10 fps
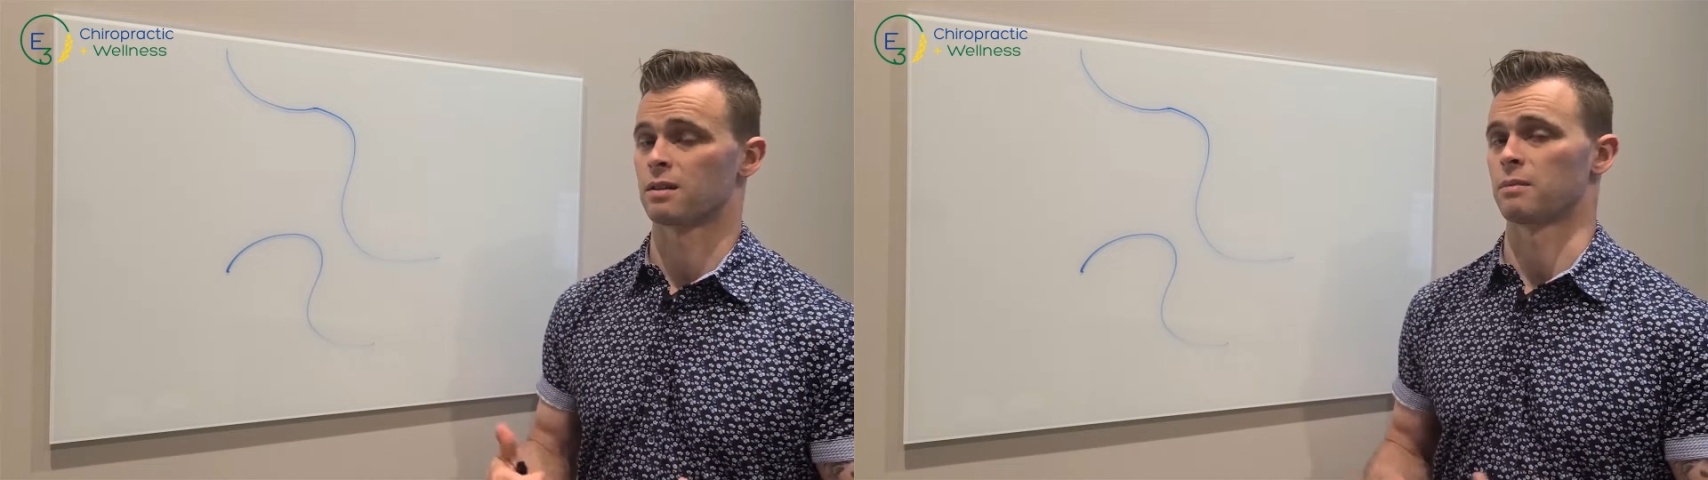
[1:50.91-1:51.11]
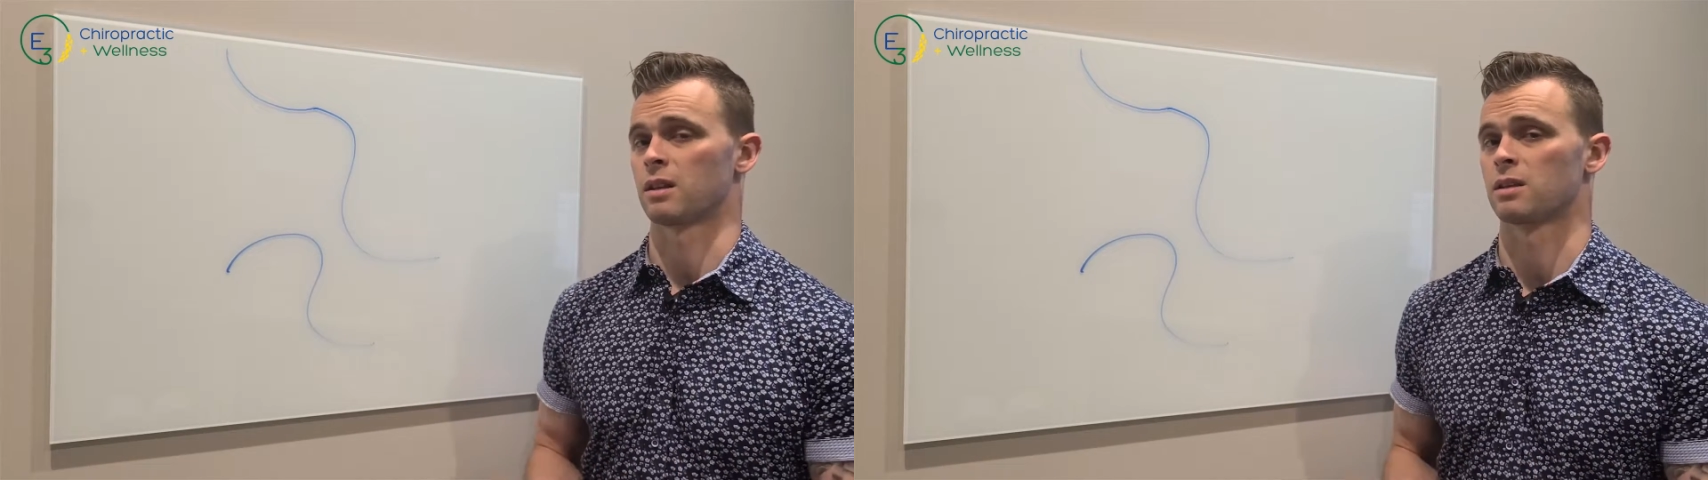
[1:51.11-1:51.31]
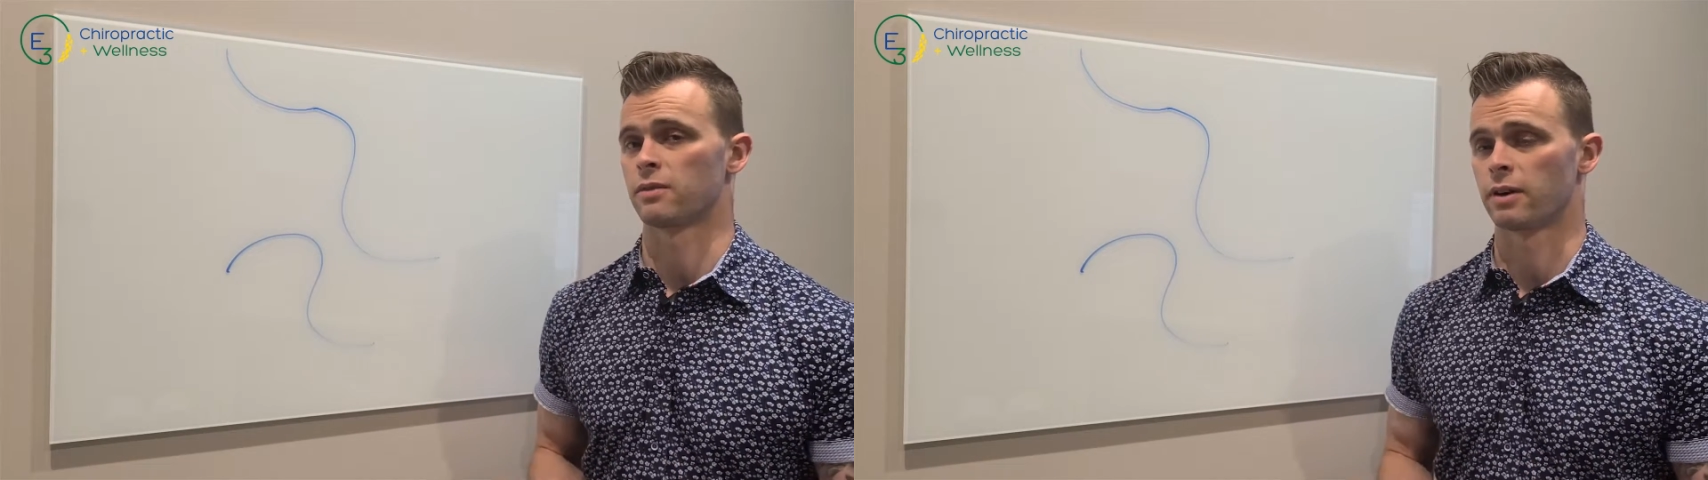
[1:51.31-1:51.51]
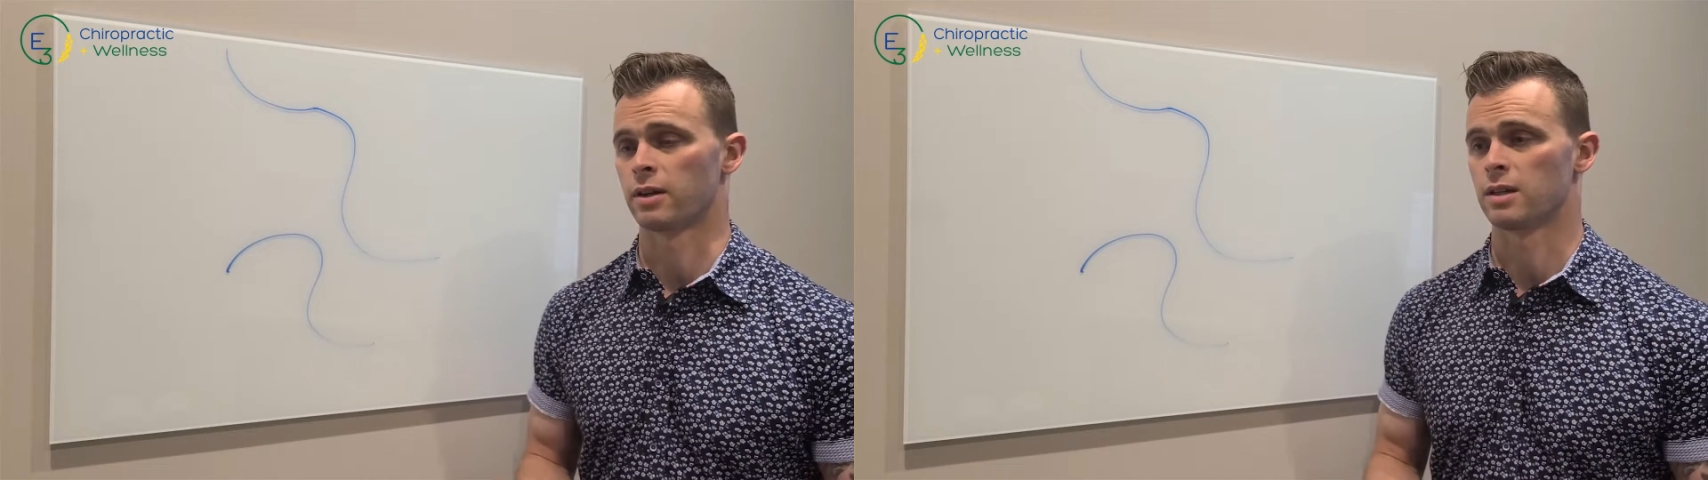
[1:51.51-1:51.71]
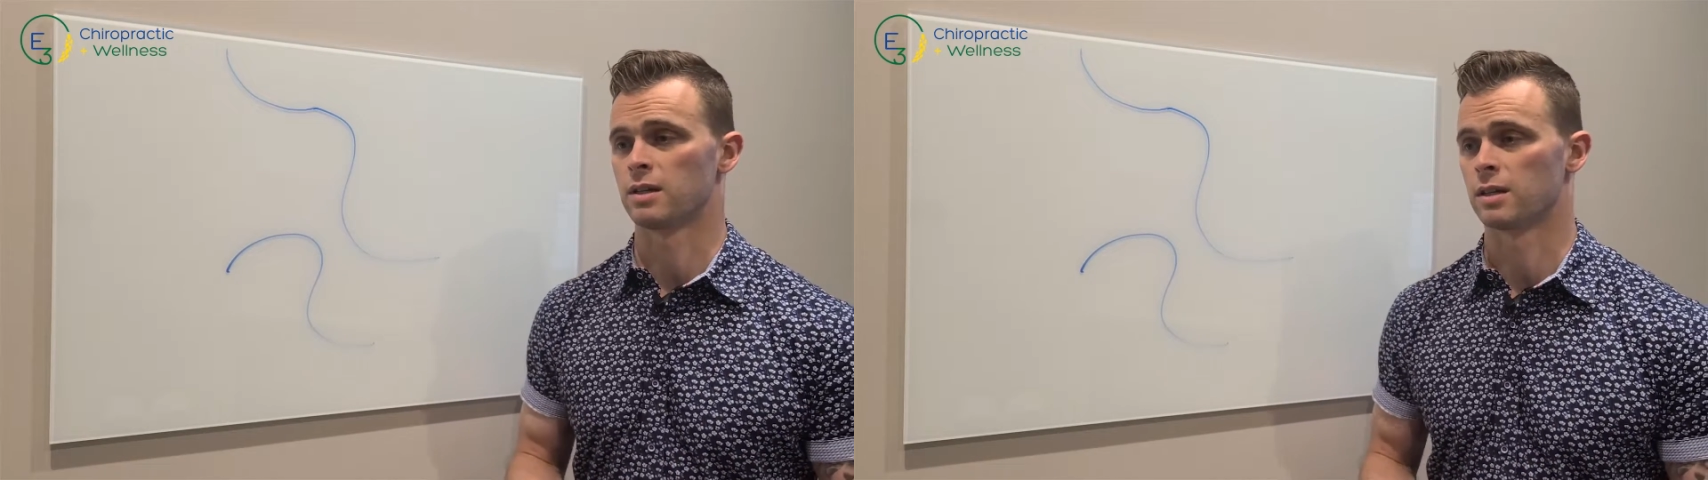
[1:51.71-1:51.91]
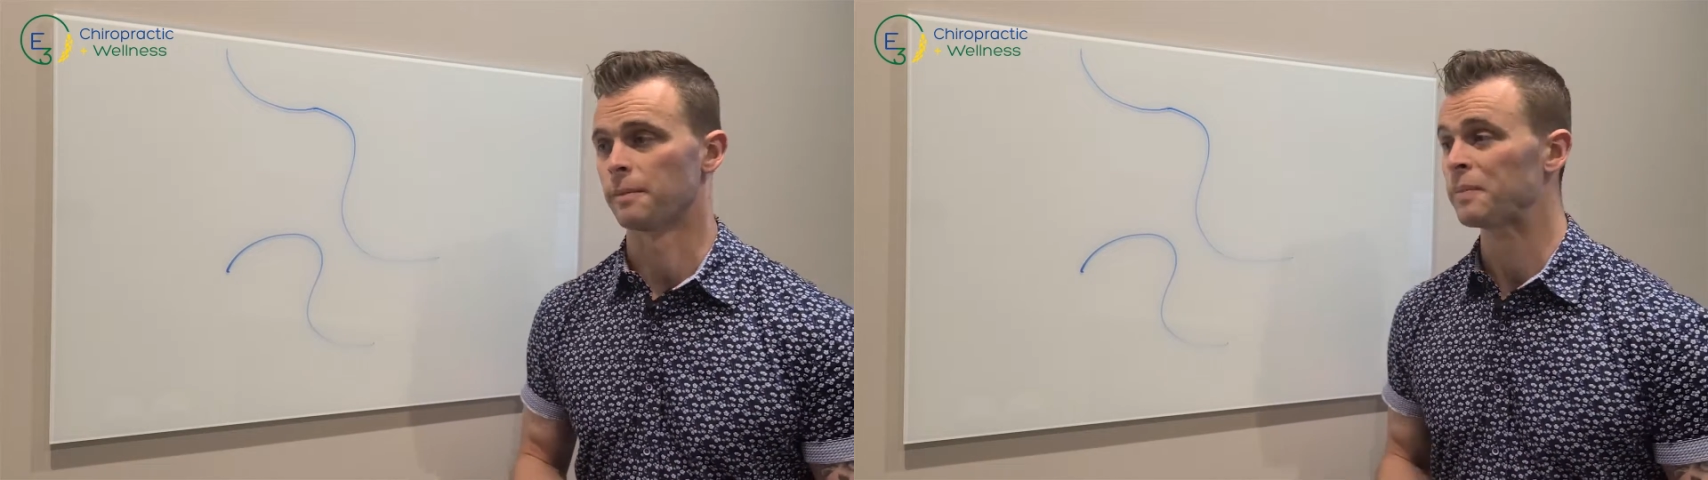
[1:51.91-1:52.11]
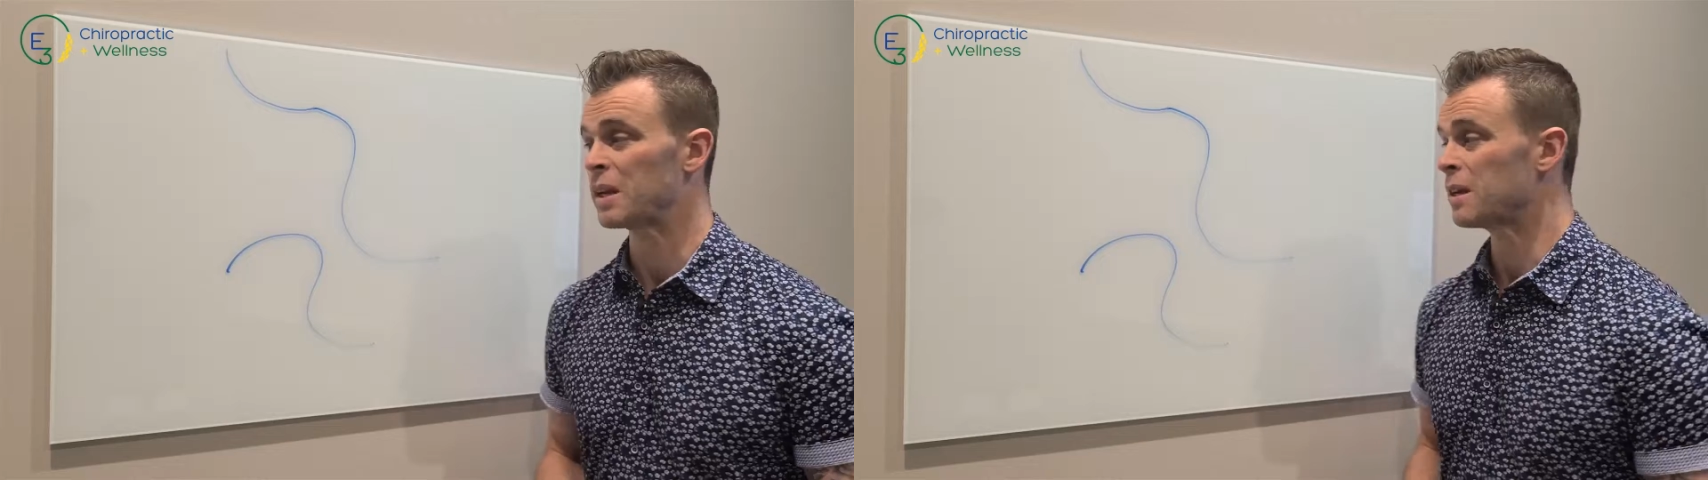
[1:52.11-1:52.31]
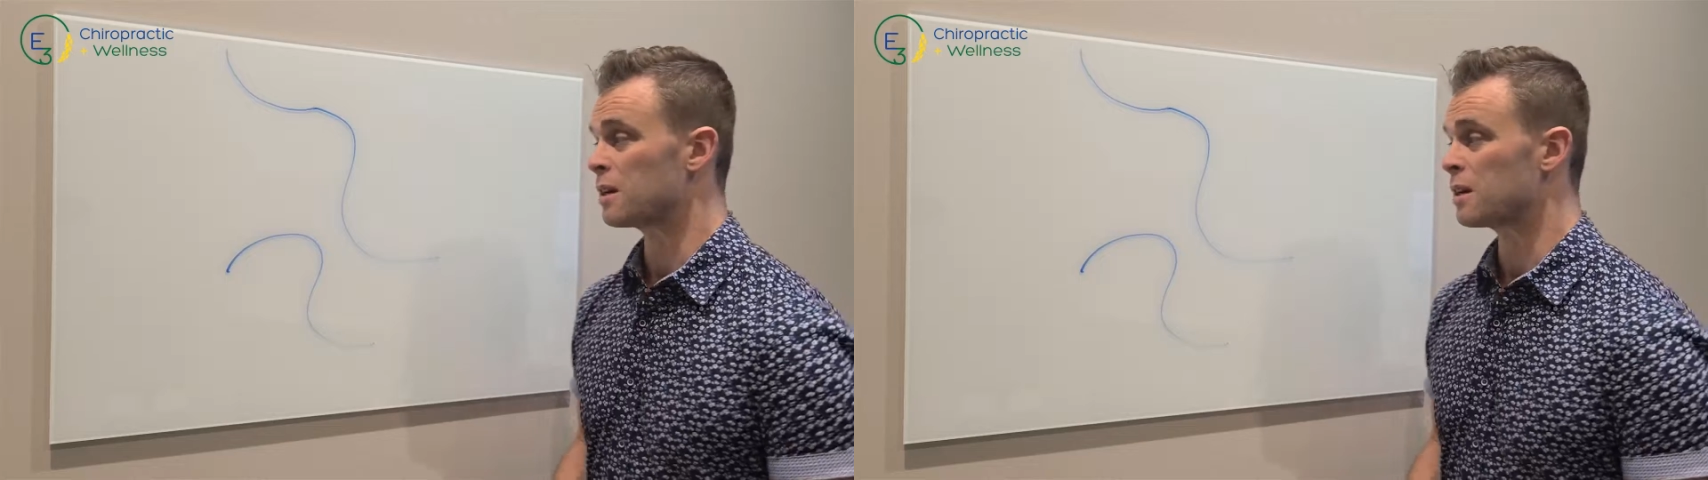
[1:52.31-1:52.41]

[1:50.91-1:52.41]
something that's very easy.